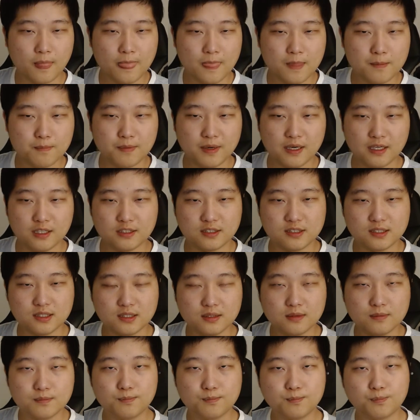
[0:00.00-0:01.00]
But
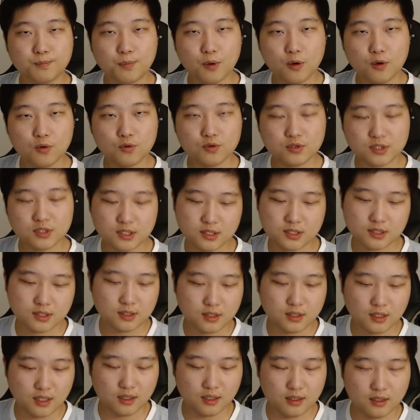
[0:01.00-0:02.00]
both
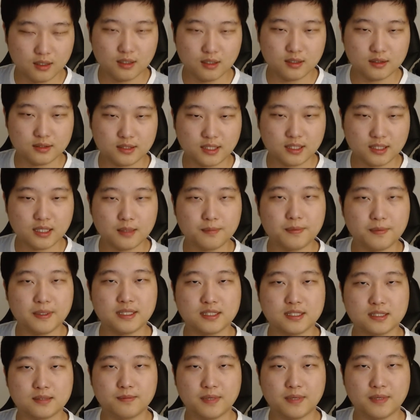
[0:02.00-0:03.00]

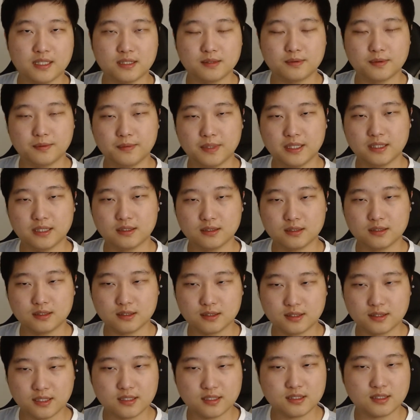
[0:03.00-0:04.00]
database management
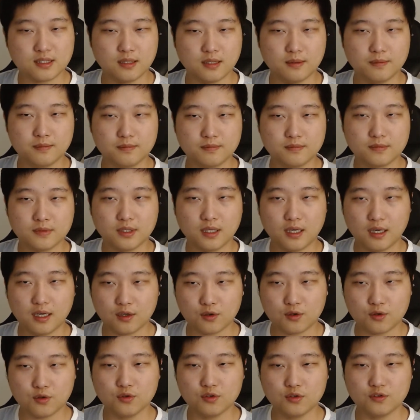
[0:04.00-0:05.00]
system are
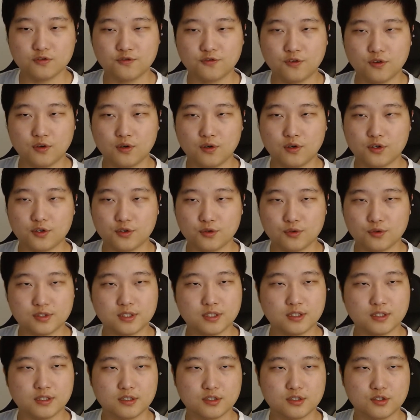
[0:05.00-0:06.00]
good for
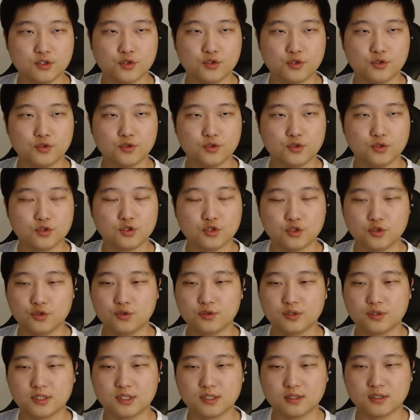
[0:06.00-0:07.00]
users to
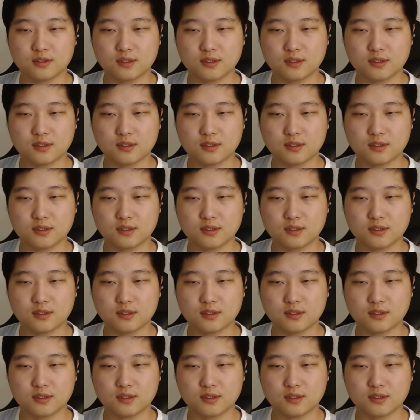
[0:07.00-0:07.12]
choose.